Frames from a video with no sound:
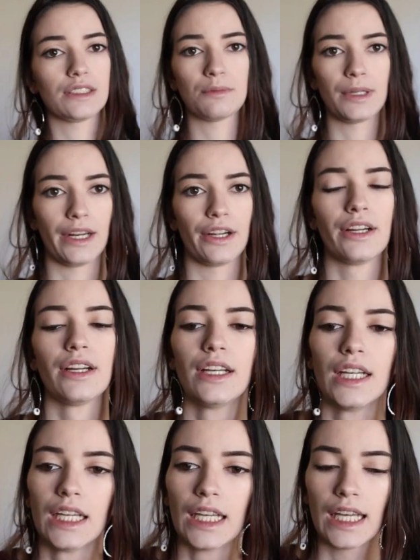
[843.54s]
doesn't matter.
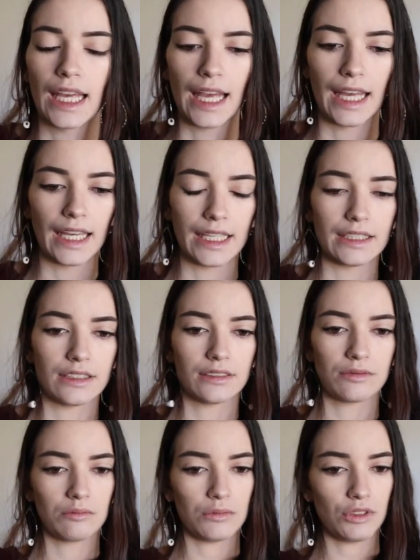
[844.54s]
And
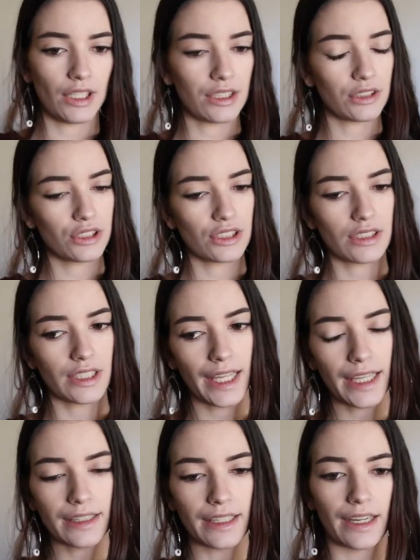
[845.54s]
you guys are just
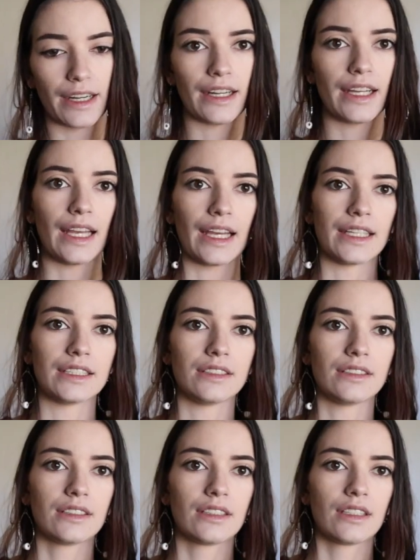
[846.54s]
laying there,
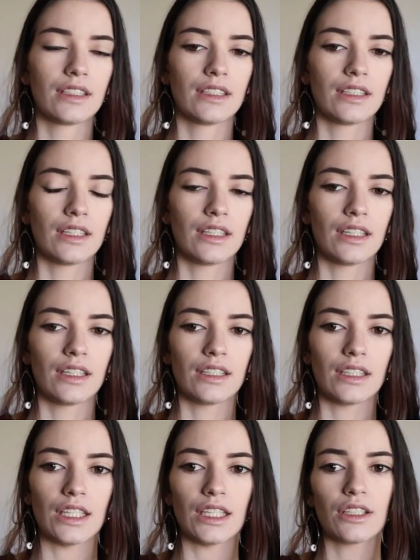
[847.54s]
and
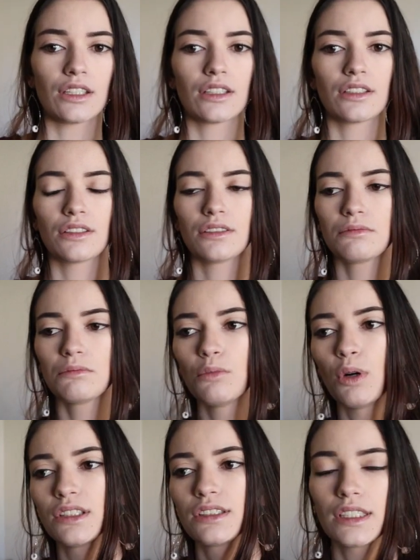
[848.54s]
he
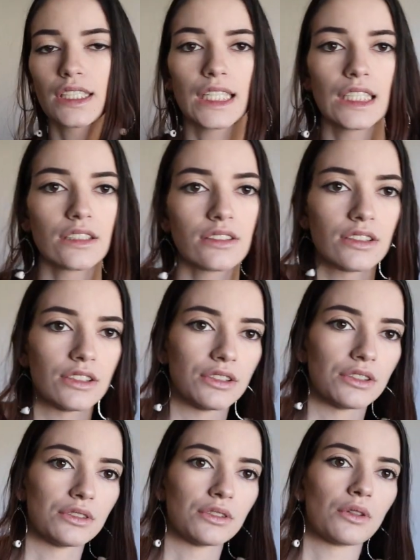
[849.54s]
wants to kiss
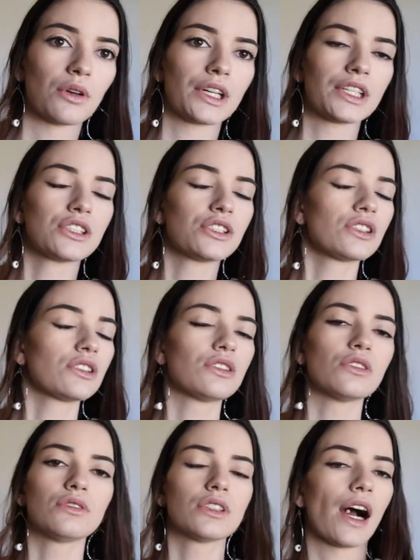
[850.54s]
you, or you're just
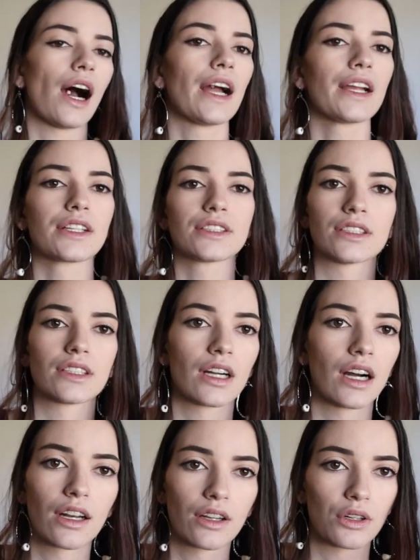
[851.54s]
too tired to
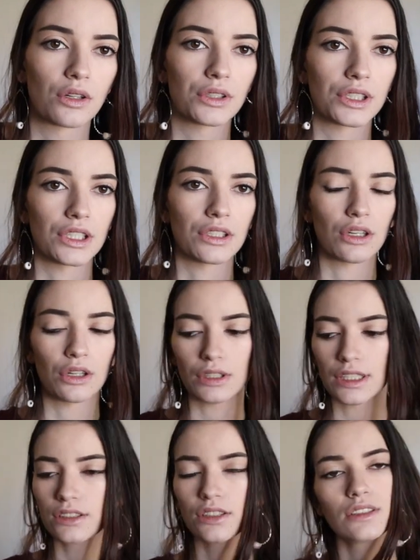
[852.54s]
cuddle, you know?
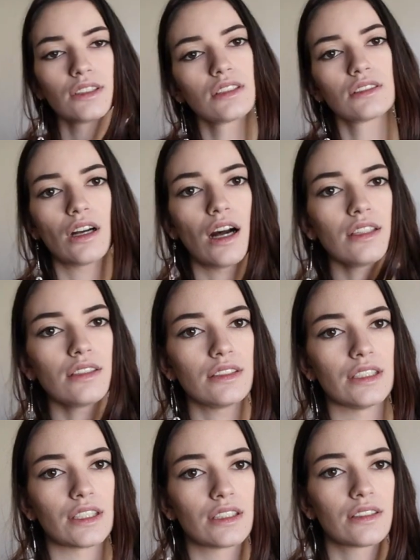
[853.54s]
It's just
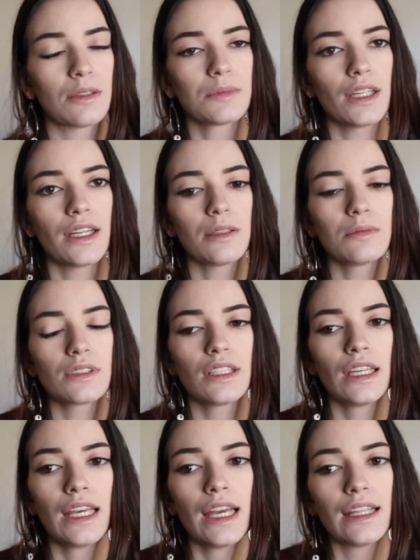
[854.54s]
exhausting. Sometimes,
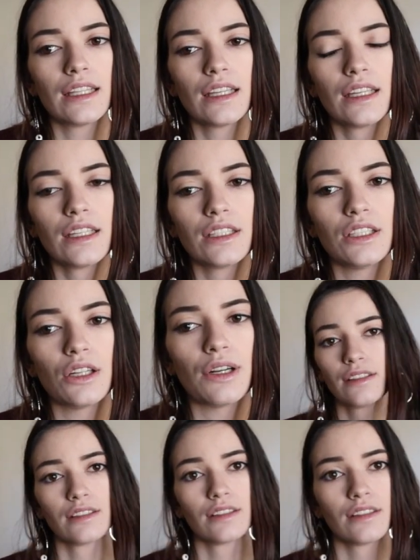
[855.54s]
you know,